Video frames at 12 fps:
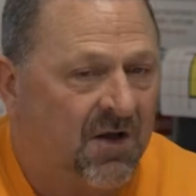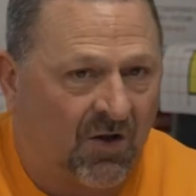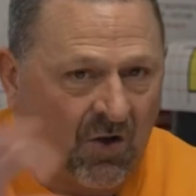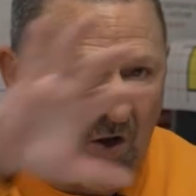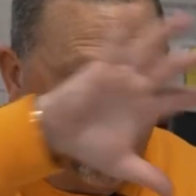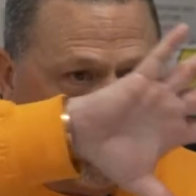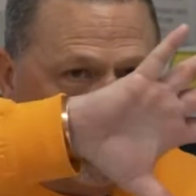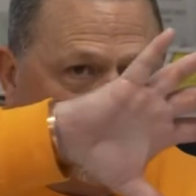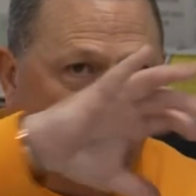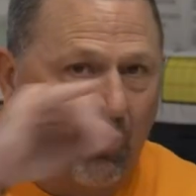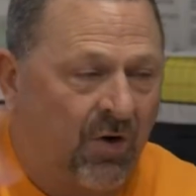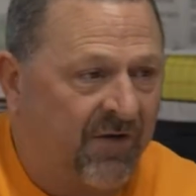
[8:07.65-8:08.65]
along with
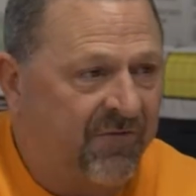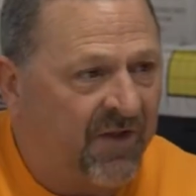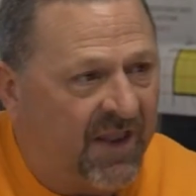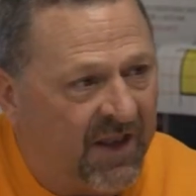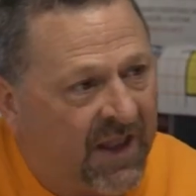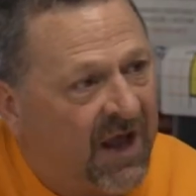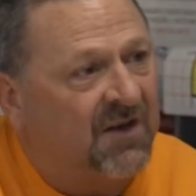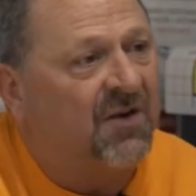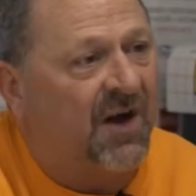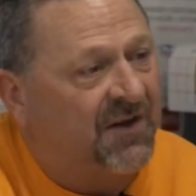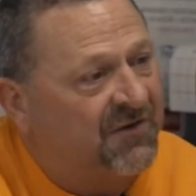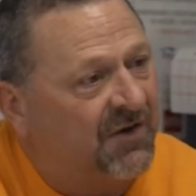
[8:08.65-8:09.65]
your roof, and then that
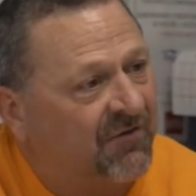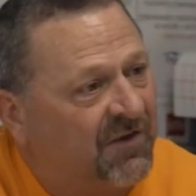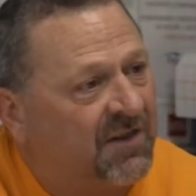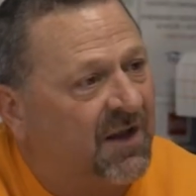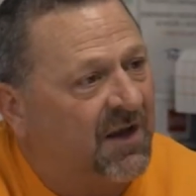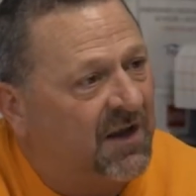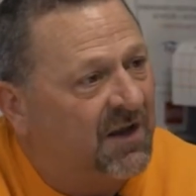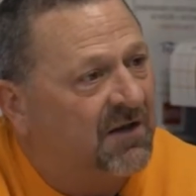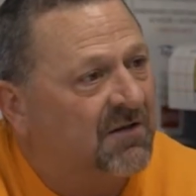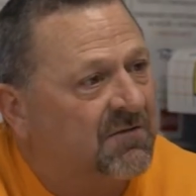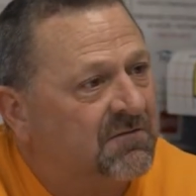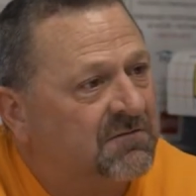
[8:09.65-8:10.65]
ties everything
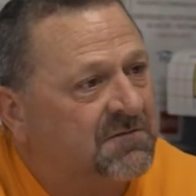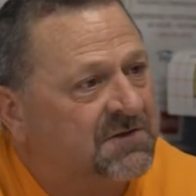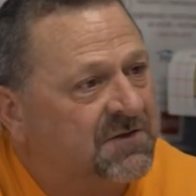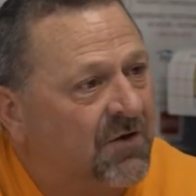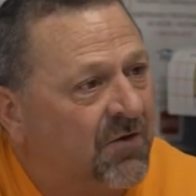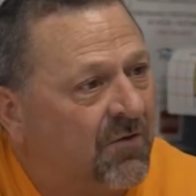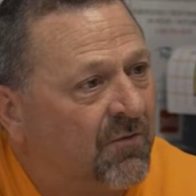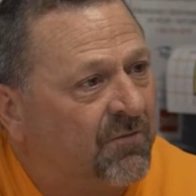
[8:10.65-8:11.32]
in. So